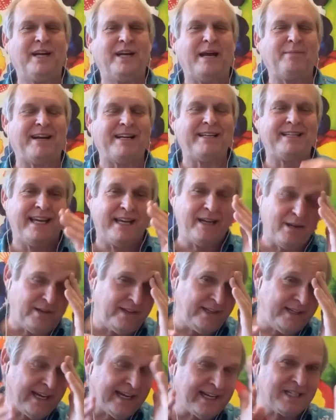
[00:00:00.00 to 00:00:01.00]
And I might say,
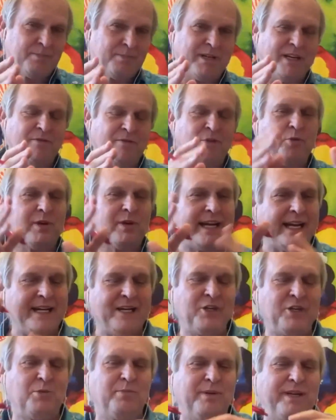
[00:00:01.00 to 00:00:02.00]
yes, but if you were
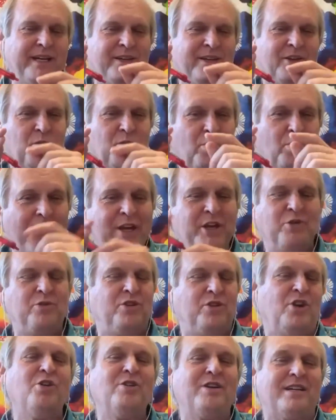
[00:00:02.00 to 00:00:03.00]
getting too big, the way
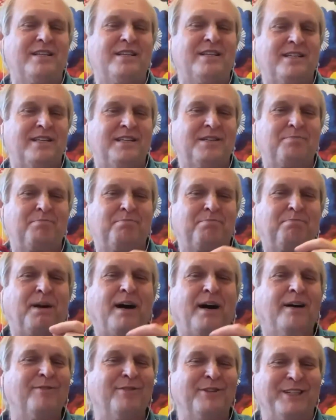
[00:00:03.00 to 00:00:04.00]
you'd notice is
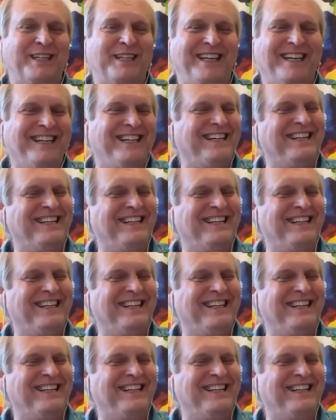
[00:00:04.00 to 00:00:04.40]
poverty,